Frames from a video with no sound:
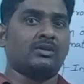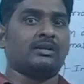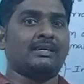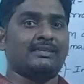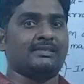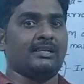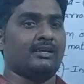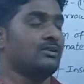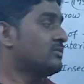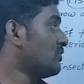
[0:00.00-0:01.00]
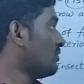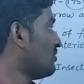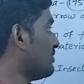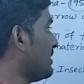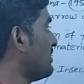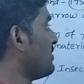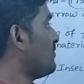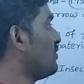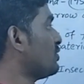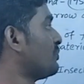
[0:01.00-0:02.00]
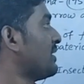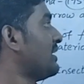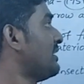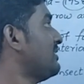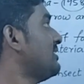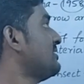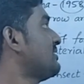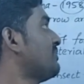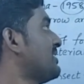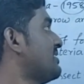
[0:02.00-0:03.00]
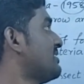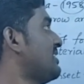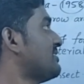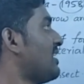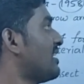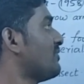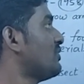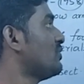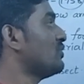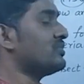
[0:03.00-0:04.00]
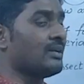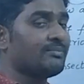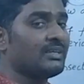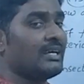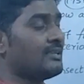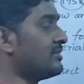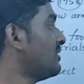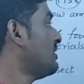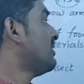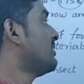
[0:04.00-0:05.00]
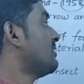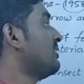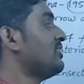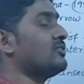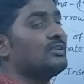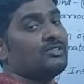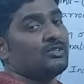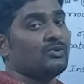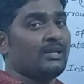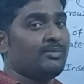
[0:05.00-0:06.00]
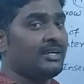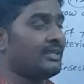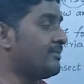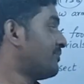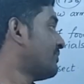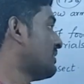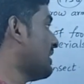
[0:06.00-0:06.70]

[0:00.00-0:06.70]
more easily. So then if you spray these pesticides or if you use something else, it is easy to eliminate